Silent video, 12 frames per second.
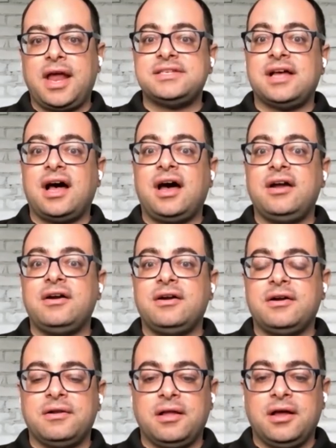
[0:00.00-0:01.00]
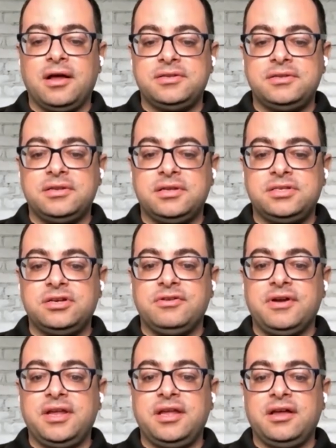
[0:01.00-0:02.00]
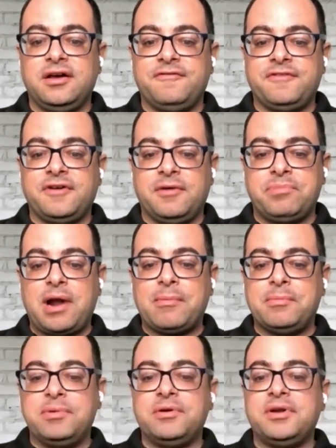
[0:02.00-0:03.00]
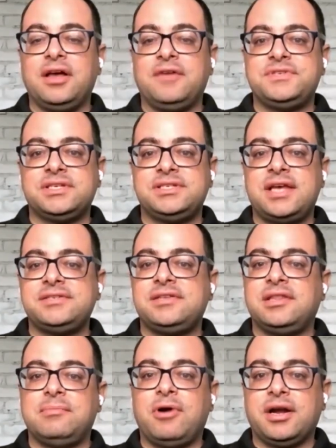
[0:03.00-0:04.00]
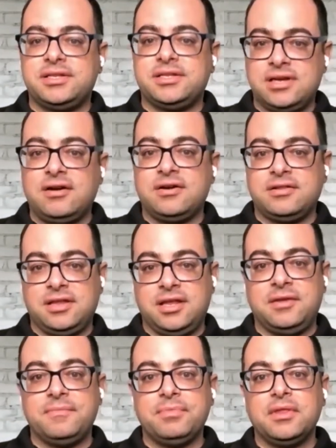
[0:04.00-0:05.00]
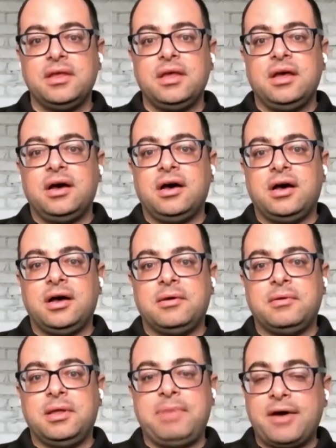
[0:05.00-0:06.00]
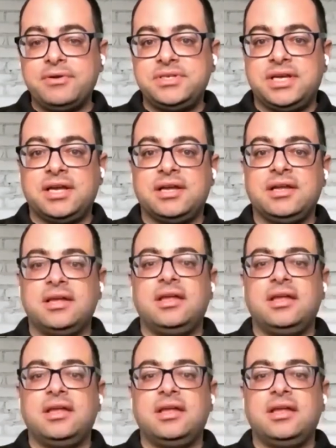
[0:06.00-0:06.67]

has a higher degree of probability of success than the market's currently impounding?